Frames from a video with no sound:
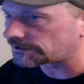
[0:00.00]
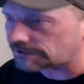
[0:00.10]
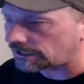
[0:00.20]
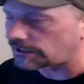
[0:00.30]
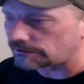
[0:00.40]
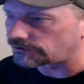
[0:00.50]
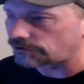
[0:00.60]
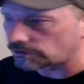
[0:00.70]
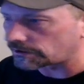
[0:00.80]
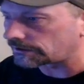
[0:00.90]
can
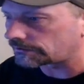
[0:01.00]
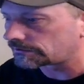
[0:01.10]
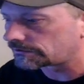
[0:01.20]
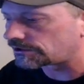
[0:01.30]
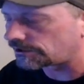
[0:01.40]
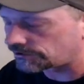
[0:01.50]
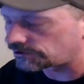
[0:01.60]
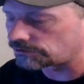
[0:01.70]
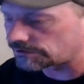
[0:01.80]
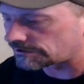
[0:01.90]
do it. She
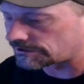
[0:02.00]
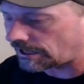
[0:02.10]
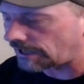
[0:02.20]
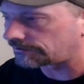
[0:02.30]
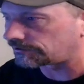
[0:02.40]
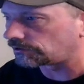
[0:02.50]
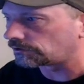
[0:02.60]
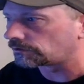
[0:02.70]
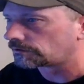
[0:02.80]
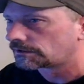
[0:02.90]
chooses not to.